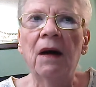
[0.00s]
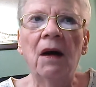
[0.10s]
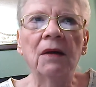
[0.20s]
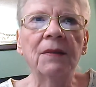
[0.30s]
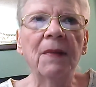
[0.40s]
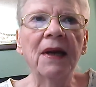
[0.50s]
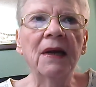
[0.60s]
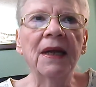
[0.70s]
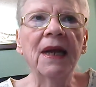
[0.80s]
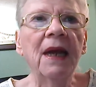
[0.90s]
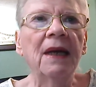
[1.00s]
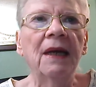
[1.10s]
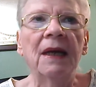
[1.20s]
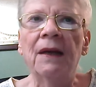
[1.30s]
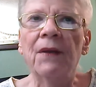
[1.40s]
Ultimately,
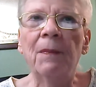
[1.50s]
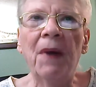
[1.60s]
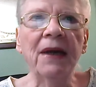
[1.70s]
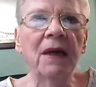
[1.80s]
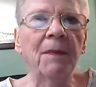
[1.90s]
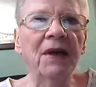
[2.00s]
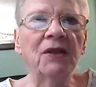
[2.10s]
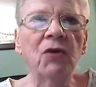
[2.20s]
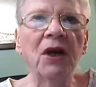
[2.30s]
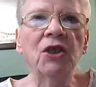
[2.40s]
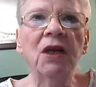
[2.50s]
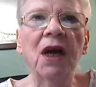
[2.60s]
the Biden administration